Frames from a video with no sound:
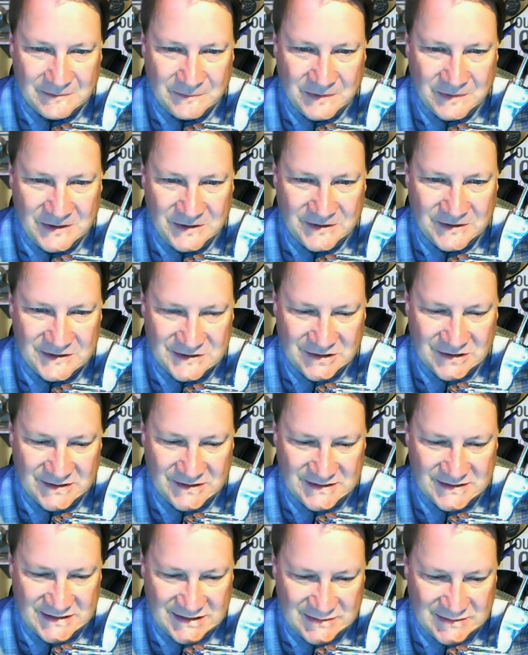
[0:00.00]
but you can start
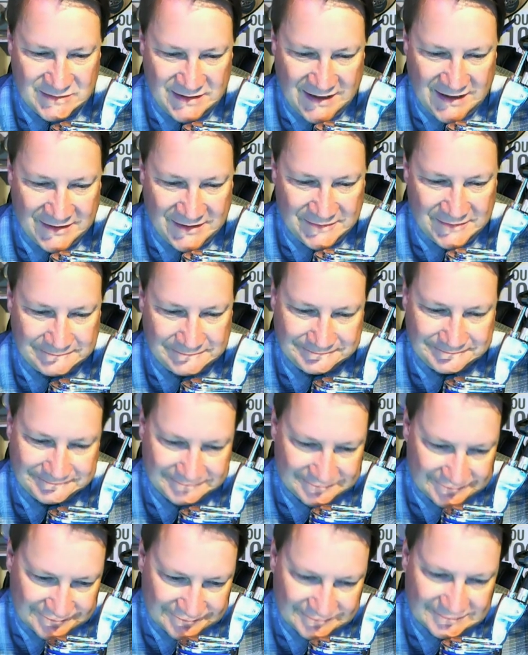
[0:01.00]
the season without him,
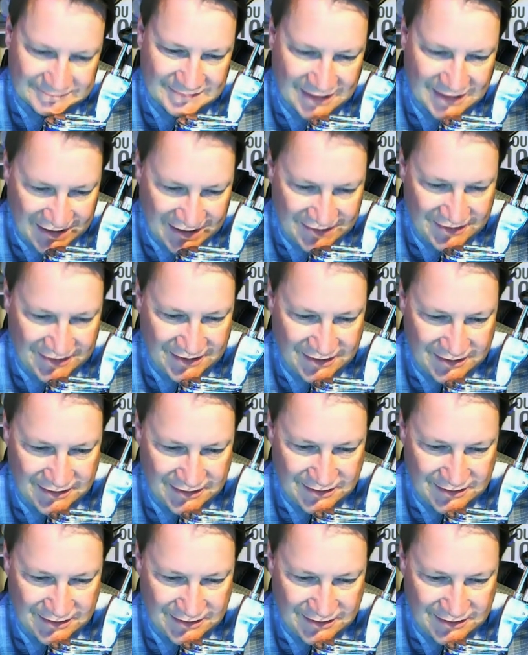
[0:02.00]
I think.